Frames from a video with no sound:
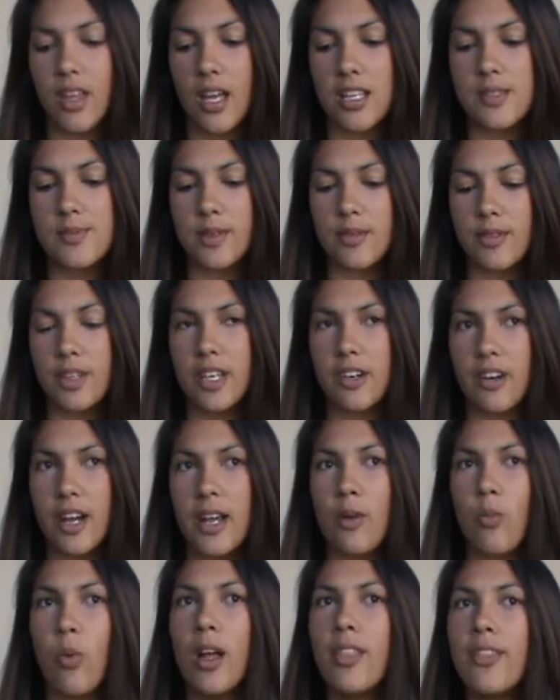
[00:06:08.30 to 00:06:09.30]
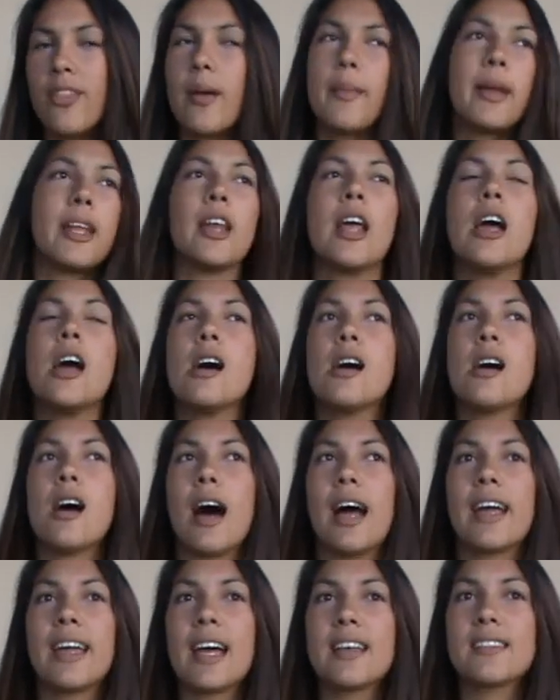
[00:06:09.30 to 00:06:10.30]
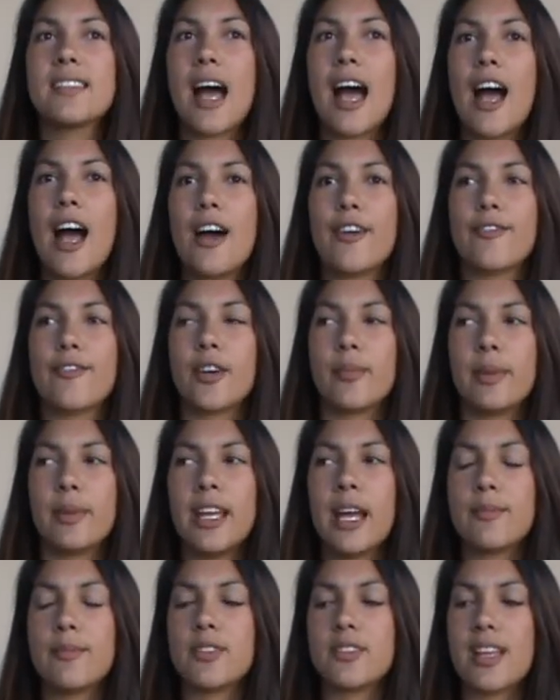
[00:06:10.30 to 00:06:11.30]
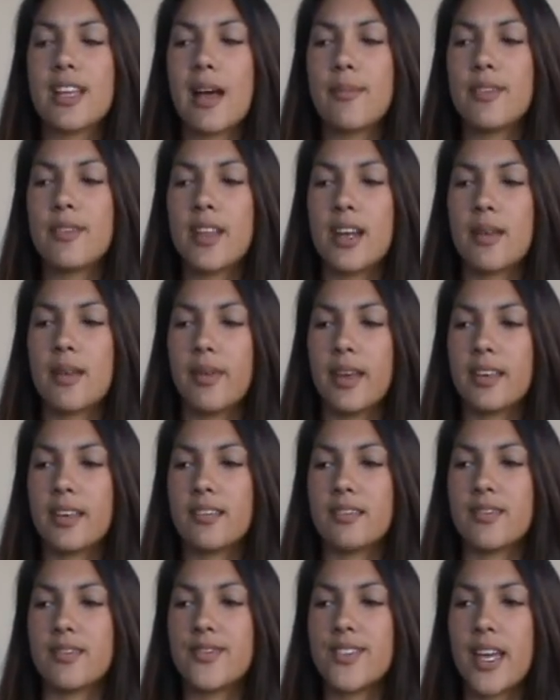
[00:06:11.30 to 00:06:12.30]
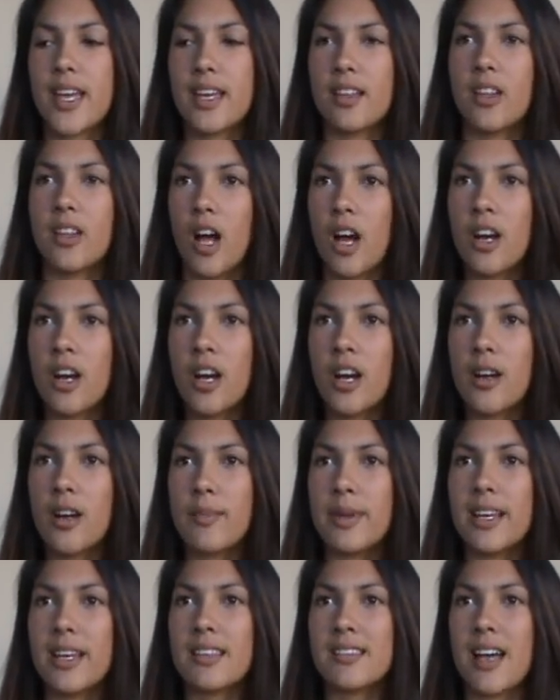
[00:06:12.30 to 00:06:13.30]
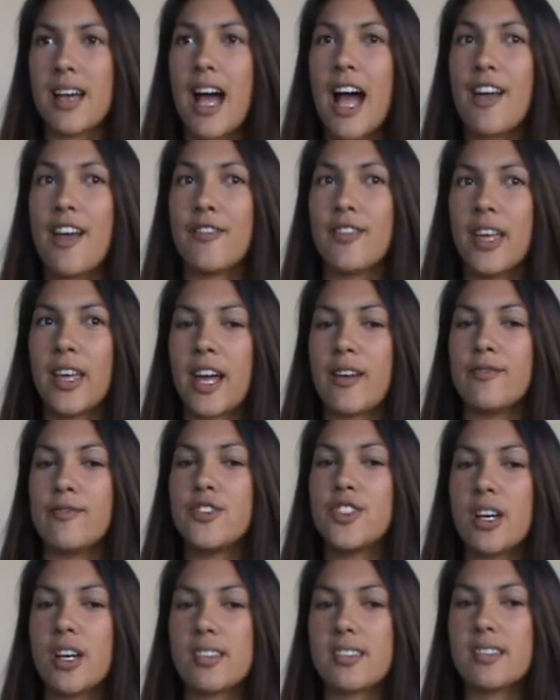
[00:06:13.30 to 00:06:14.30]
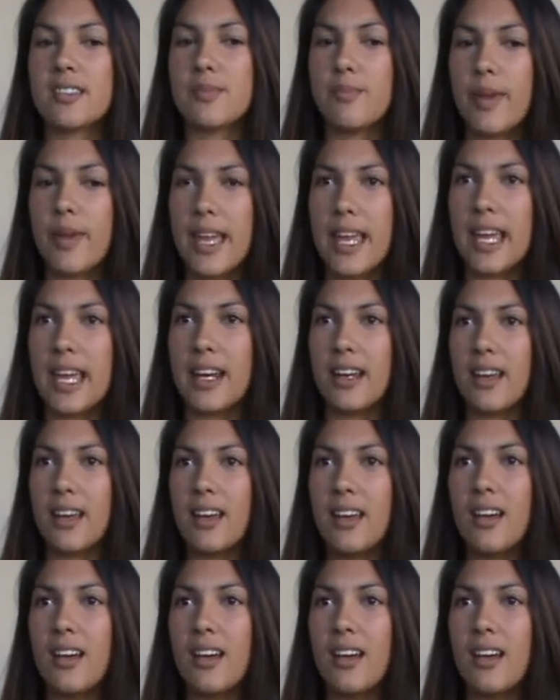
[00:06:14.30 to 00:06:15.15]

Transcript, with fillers: It's been really great. One, I mean, I guess for me, I'm just happy that I'm like staying longer because I feel like I've just made.